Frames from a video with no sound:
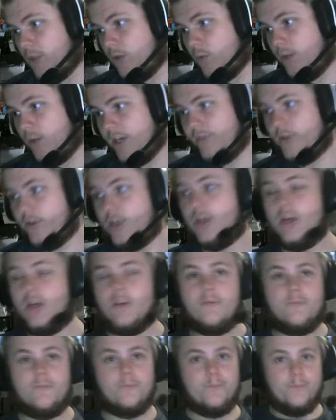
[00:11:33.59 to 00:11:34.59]
Whatever.
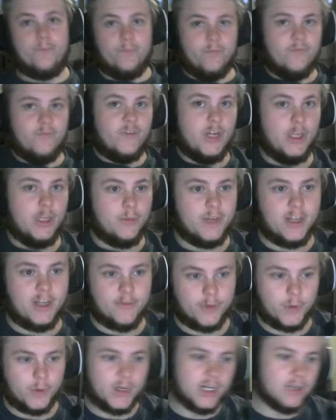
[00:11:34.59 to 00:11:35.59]
Follow me
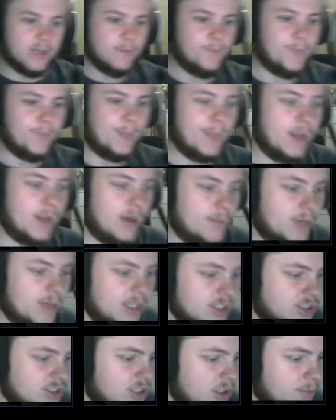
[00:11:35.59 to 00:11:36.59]
everywhere. I'm
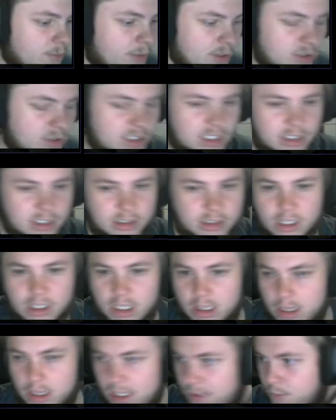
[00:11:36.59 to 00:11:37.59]
gonna start posting
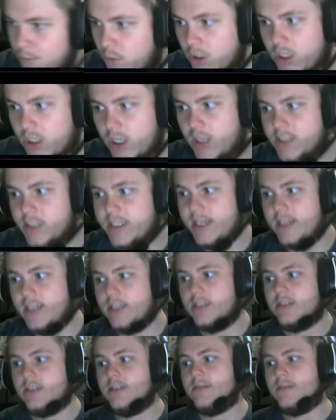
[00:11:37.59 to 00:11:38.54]
a lot more content.